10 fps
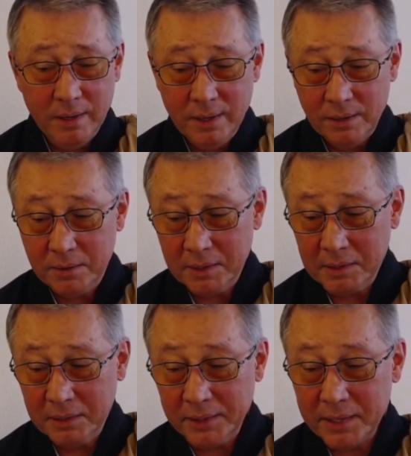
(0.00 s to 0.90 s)
or
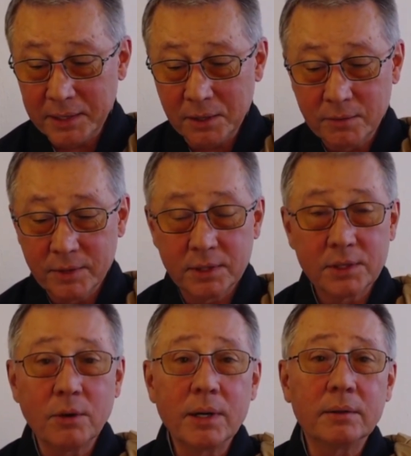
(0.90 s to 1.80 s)
leaning over the
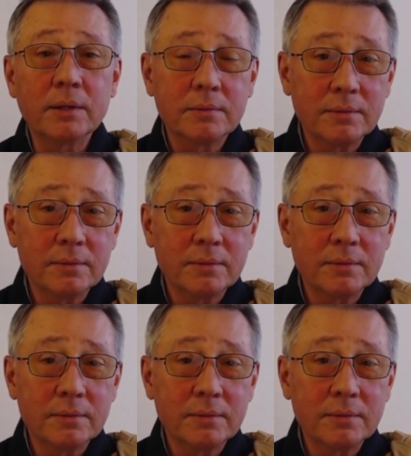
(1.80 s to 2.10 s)
toilet